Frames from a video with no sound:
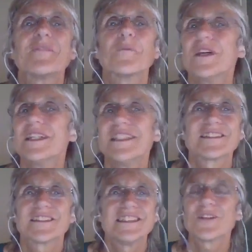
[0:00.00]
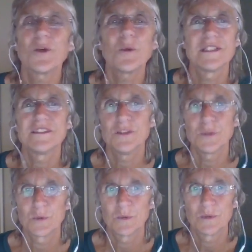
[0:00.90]
is always
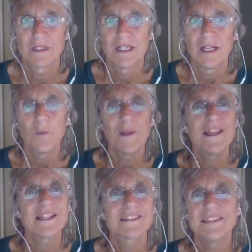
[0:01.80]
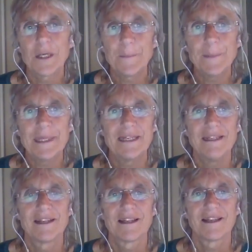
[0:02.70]
you. When there's no me,
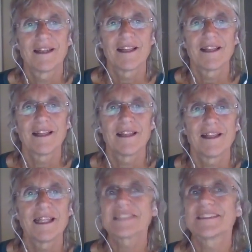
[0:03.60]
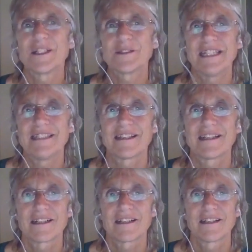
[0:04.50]
there's no
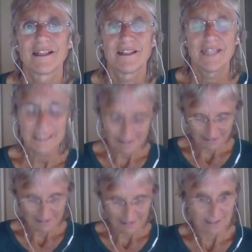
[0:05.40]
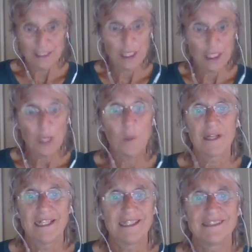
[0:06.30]
center. There is no one
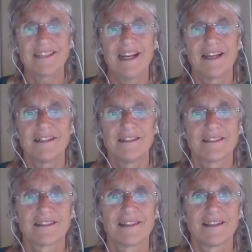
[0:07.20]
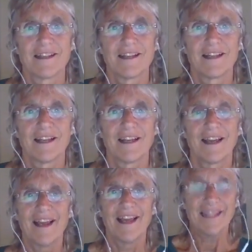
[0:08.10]
inside.
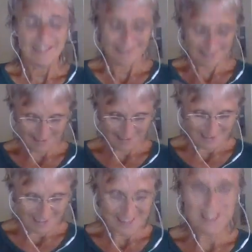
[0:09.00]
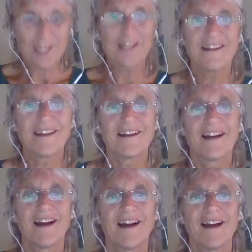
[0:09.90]
And it's not
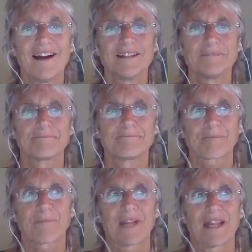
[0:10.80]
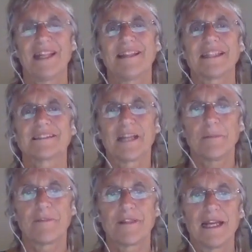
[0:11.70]
that there's
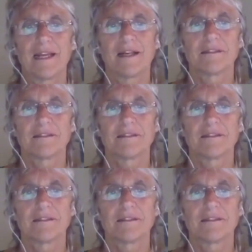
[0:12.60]
something